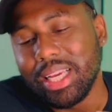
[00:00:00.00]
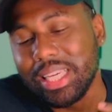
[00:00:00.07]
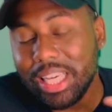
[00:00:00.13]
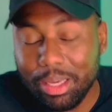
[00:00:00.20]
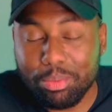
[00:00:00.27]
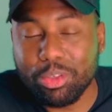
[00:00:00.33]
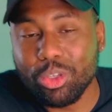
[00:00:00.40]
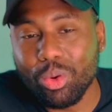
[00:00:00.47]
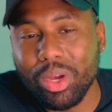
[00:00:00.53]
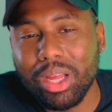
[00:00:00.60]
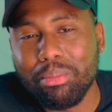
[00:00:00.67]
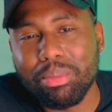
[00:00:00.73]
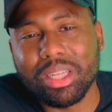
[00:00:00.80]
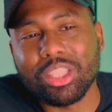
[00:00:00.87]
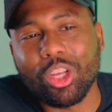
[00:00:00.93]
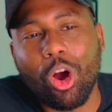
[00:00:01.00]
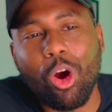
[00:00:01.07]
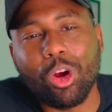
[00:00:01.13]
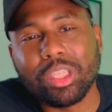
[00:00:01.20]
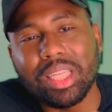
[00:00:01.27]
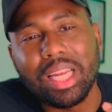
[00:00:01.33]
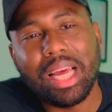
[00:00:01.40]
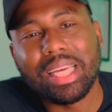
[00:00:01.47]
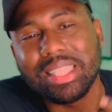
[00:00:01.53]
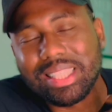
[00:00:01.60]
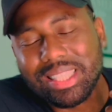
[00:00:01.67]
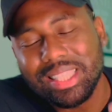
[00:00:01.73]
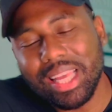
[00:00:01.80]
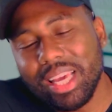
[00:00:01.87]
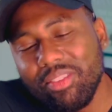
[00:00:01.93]
keeps you in, but it's hard to like
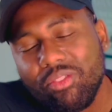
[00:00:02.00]
stay